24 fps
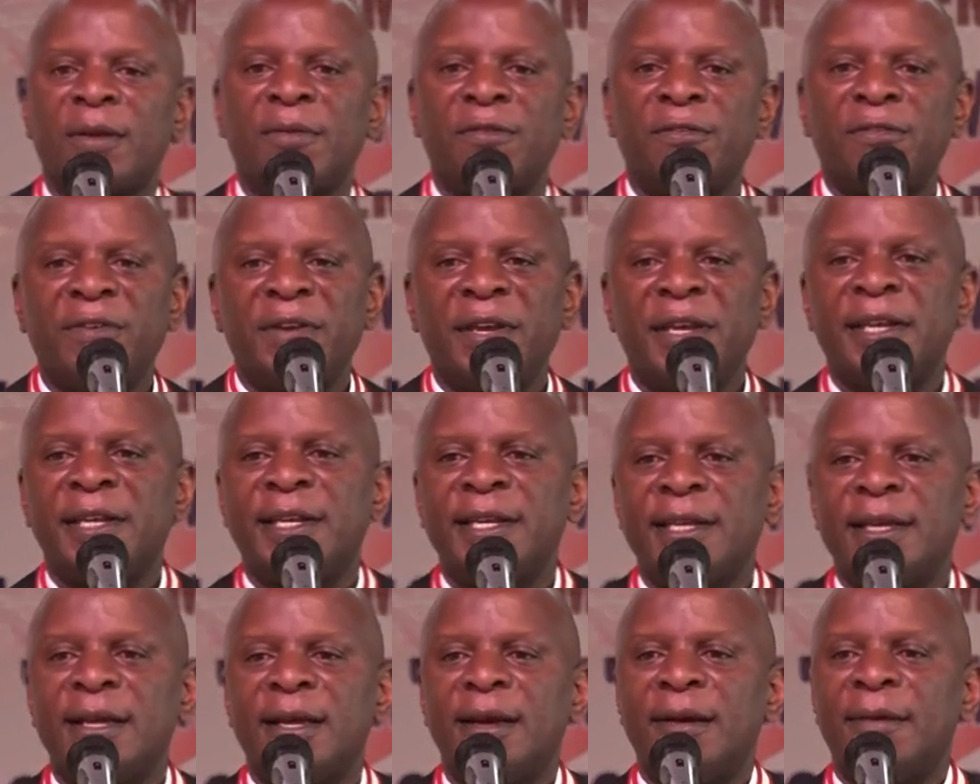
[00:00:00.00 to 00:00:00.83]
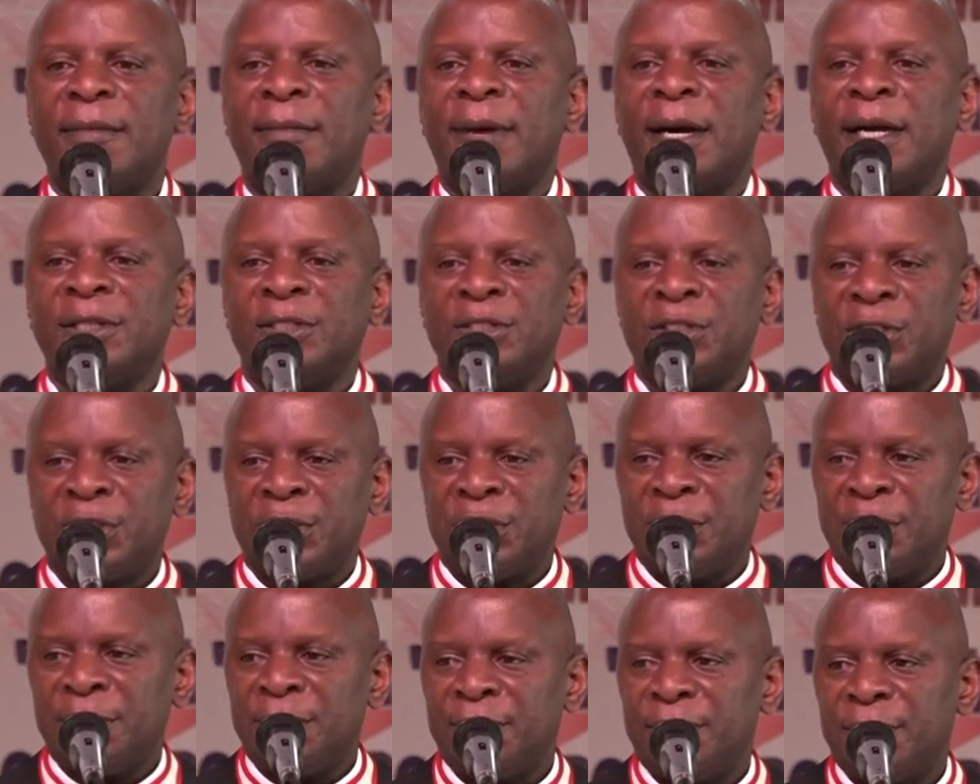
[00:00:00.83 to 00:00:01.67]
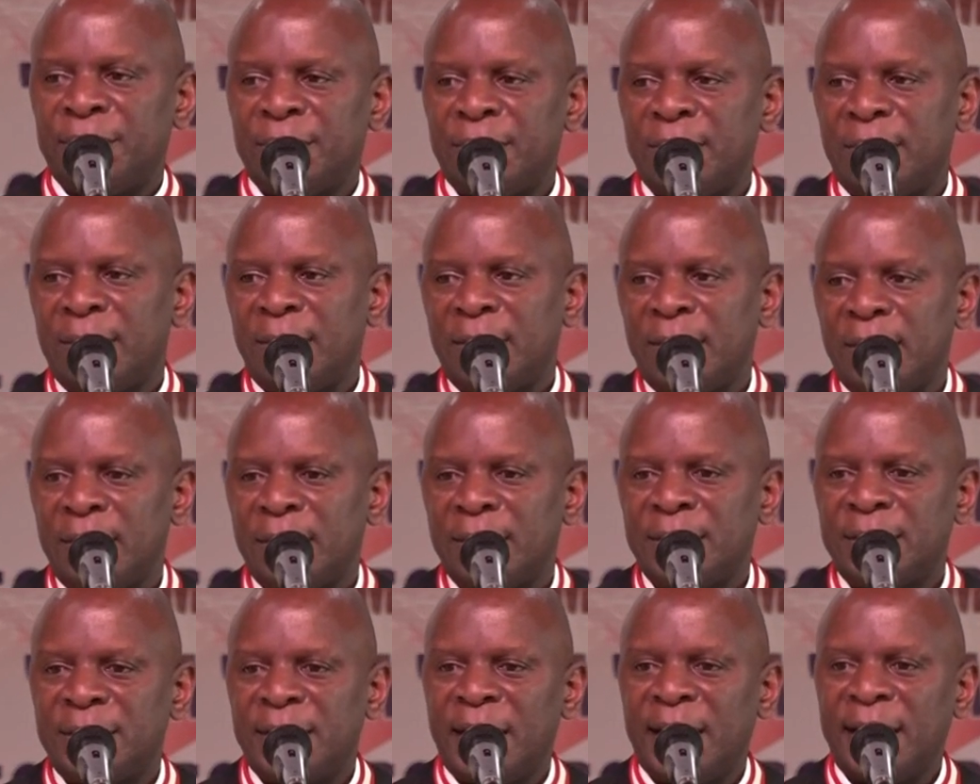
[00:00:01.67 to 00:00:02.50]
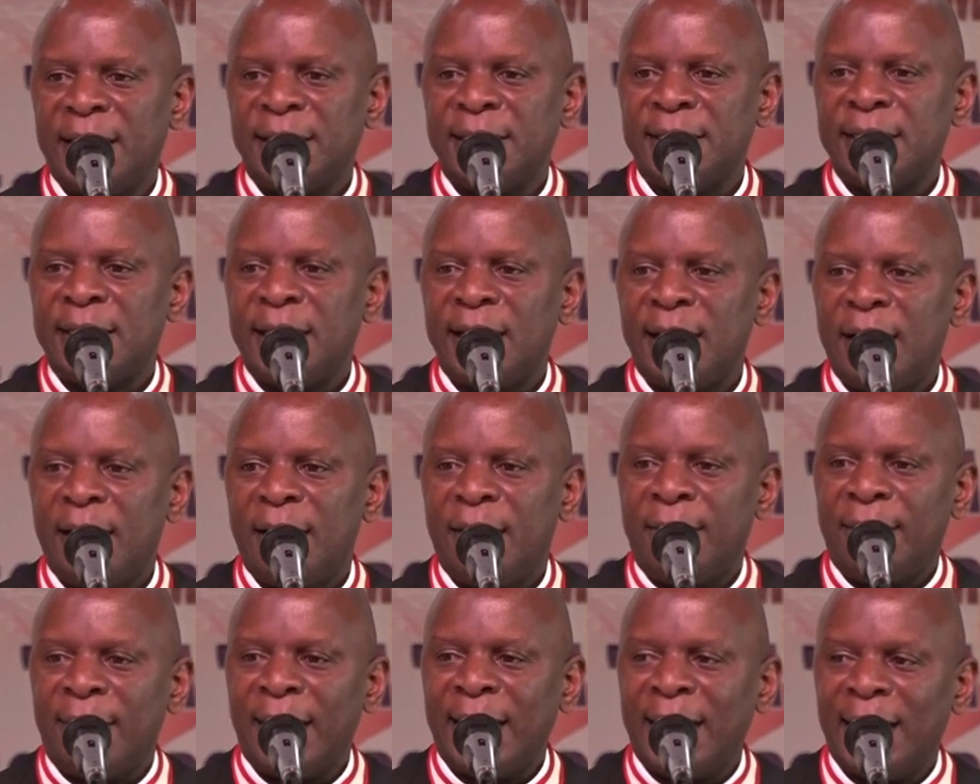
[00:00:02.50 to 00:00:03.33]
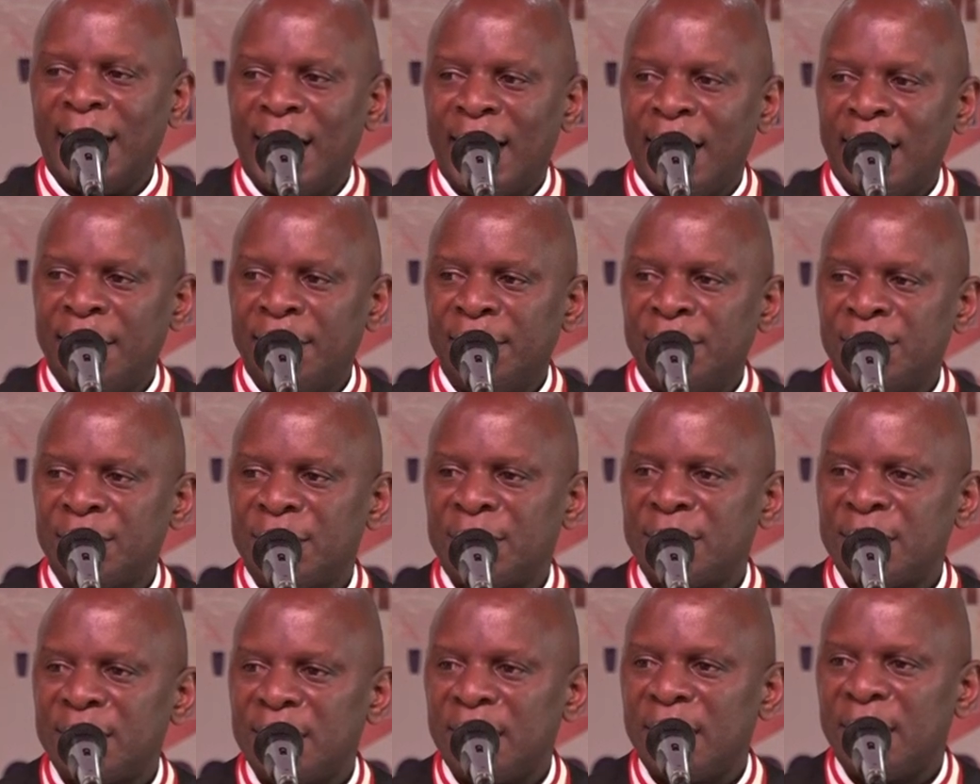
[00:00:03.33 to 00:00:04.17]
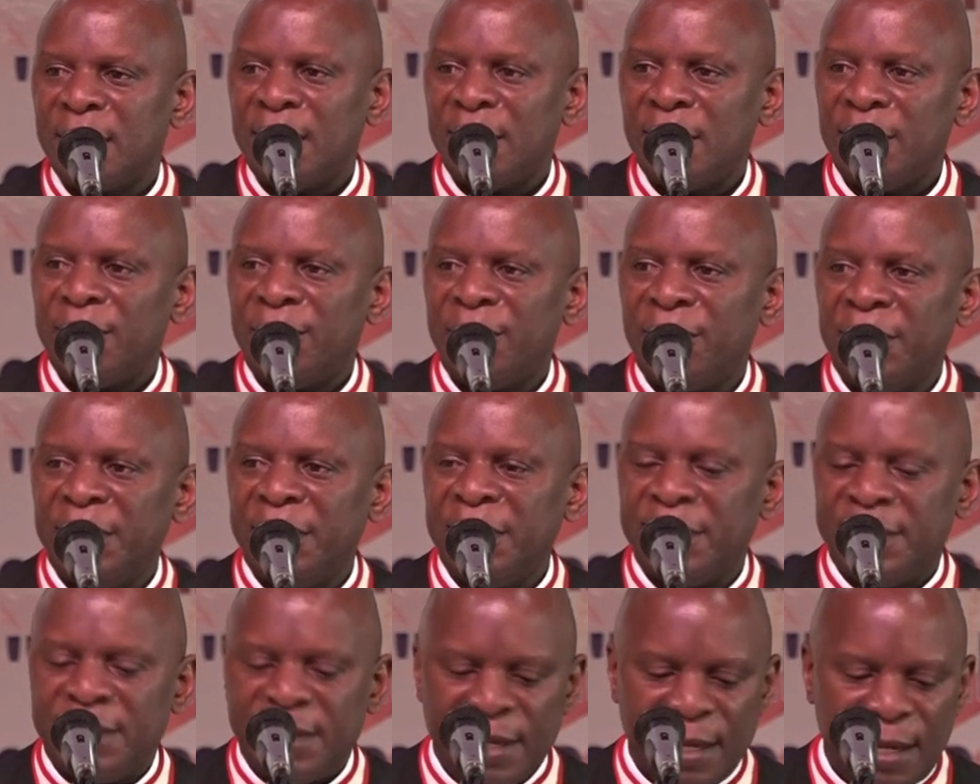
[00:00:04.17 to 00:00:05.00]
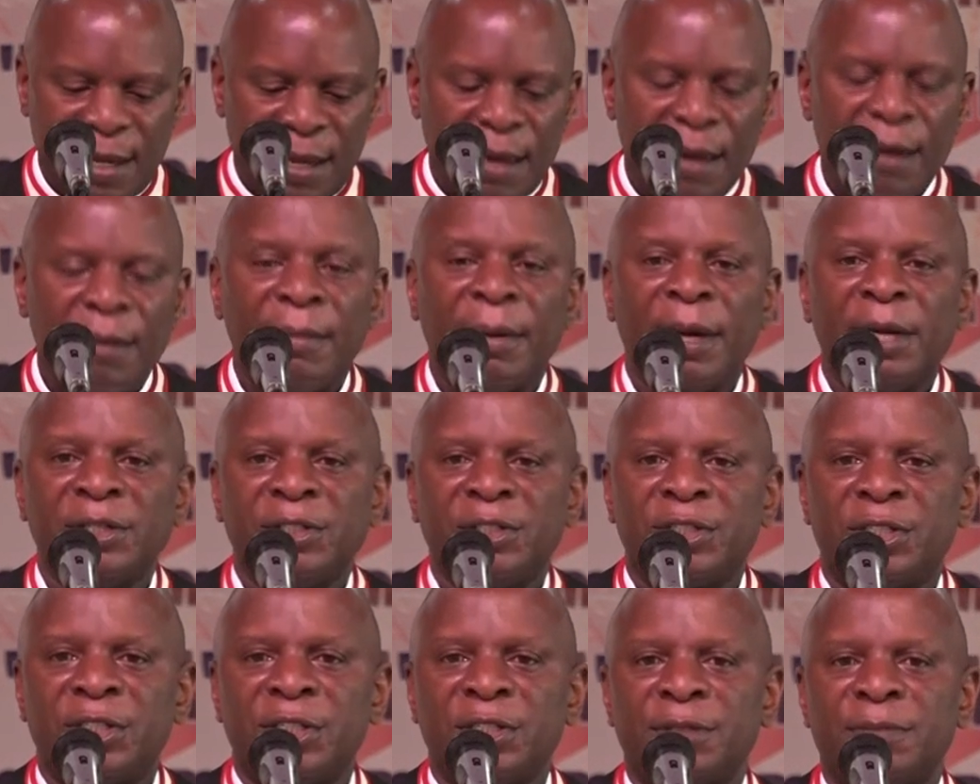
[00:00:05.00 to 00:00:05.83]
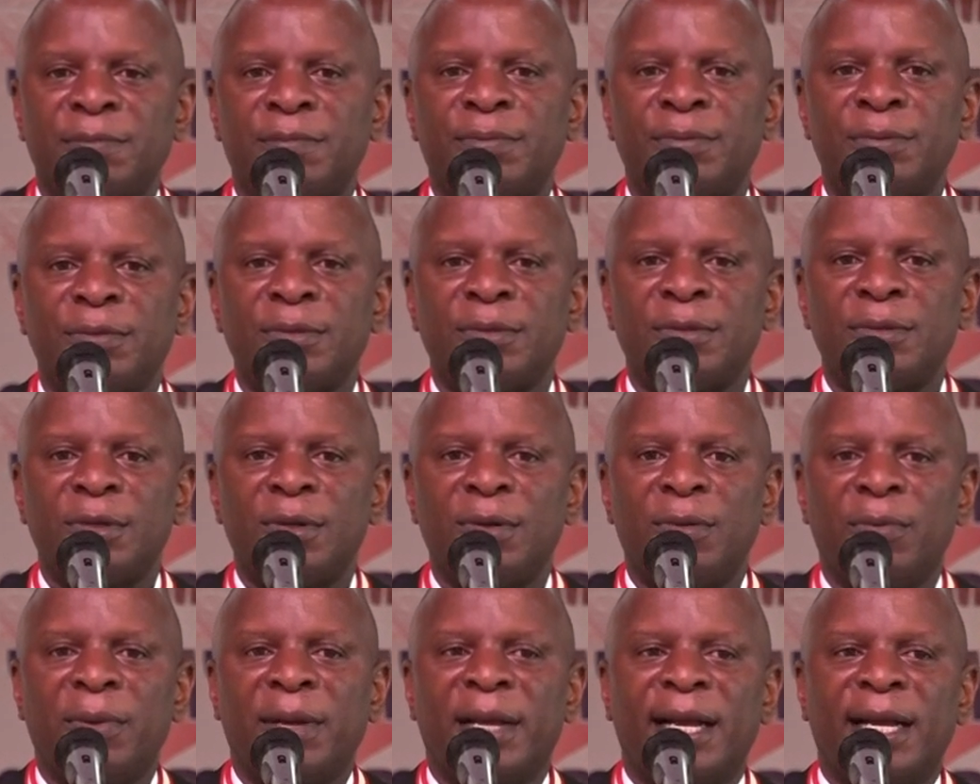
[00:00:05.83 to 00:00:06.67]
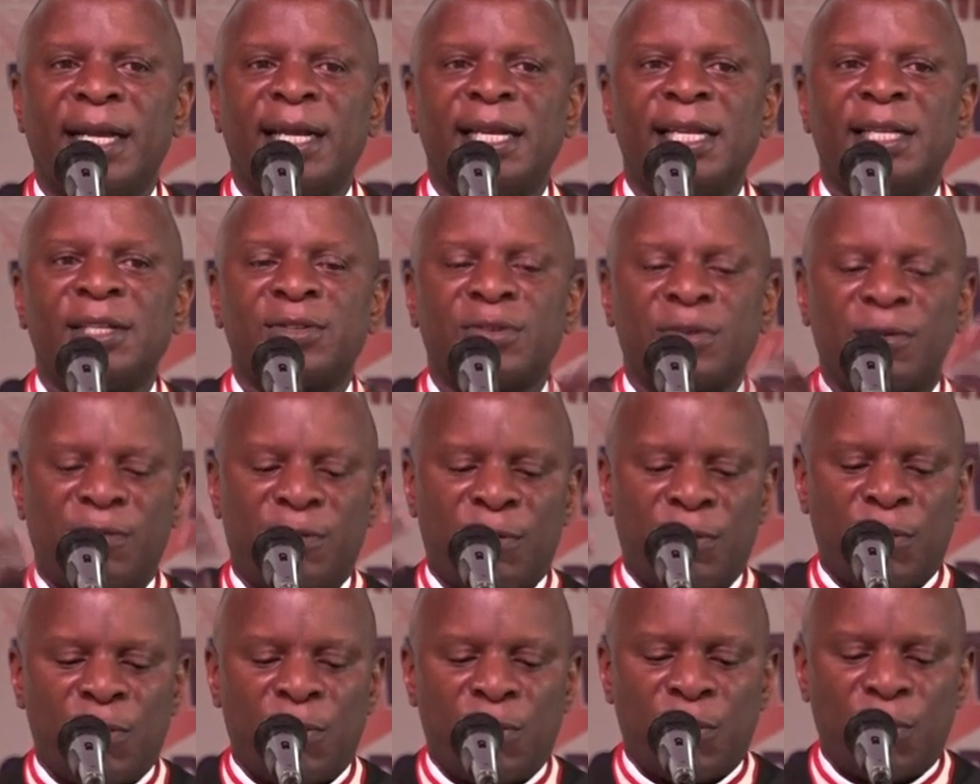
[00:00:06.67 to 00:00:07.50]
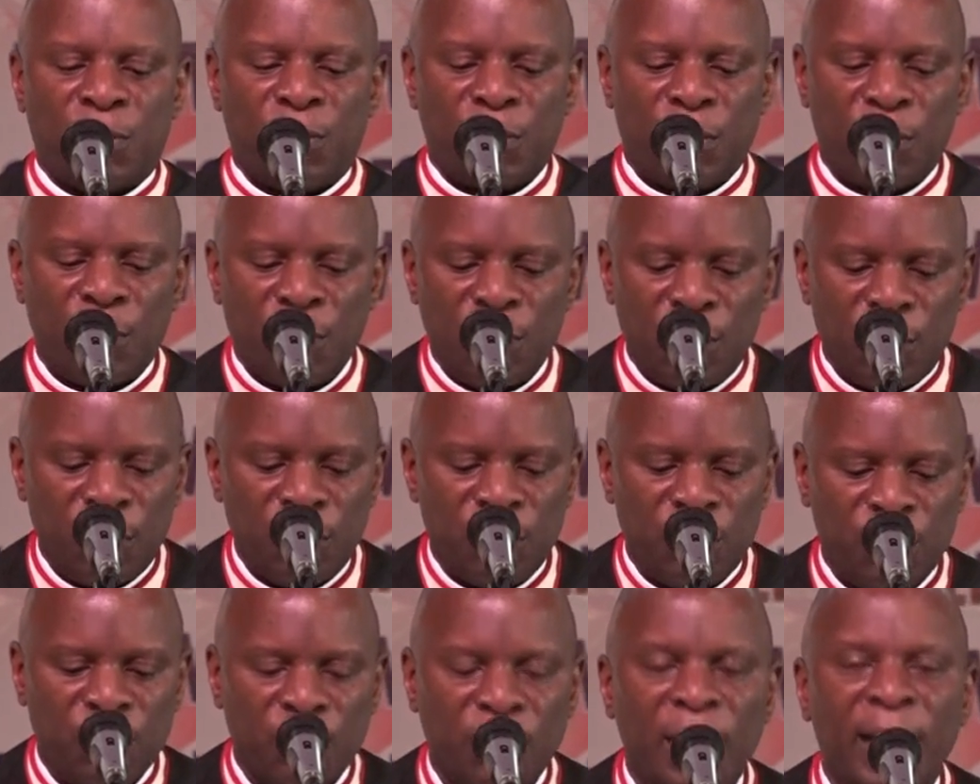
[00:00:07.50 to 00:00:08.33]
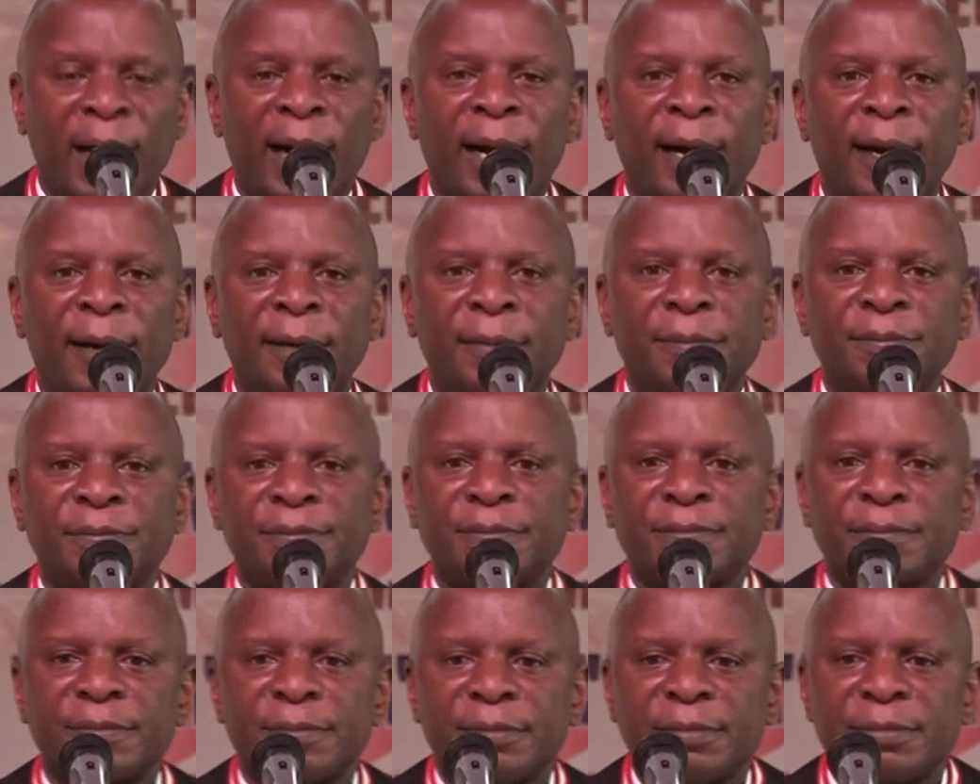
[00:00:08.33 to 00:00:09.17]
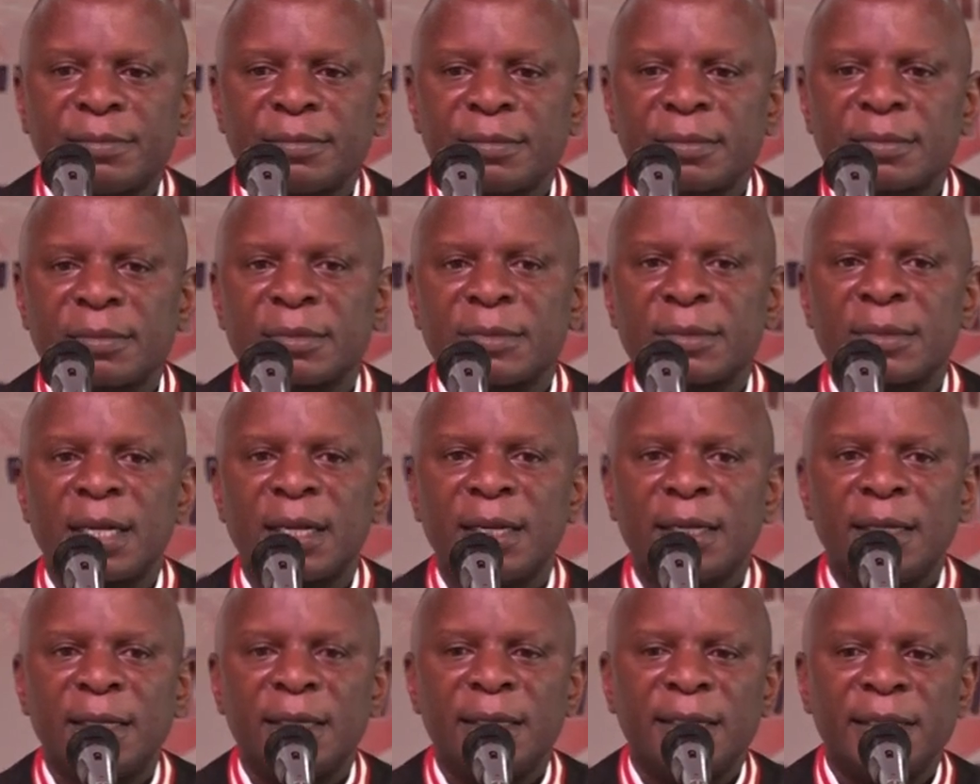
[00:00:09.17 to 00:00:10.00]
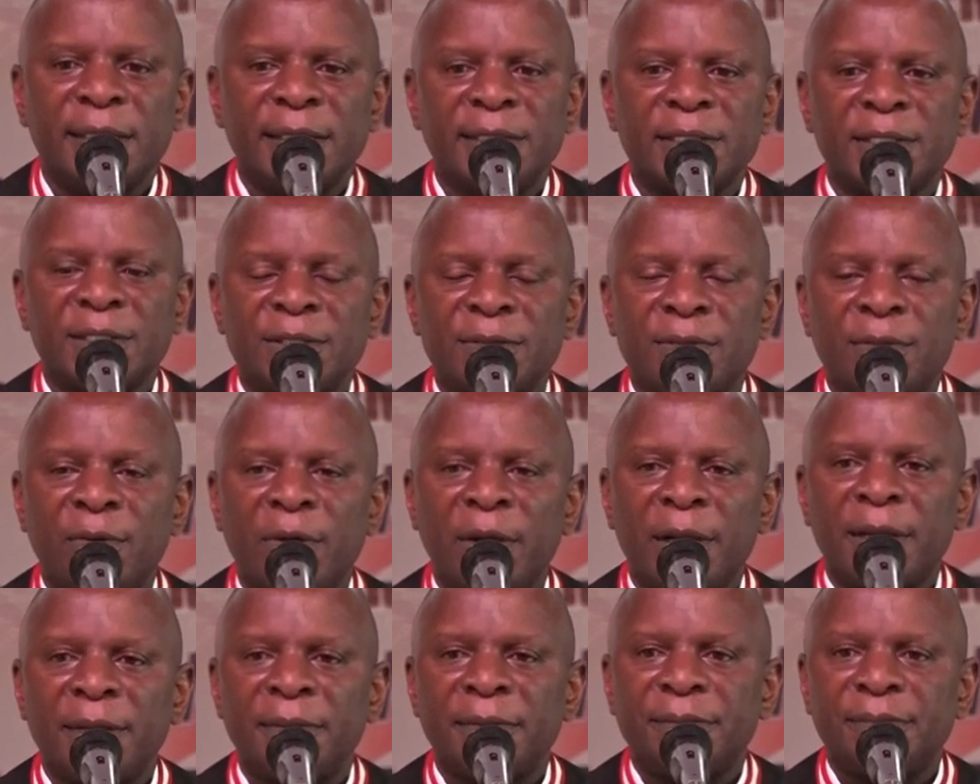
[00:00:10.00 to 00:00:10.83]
Feed my sheep, tend my lambs, feed my sheep, regardless of who you are. Let us pray.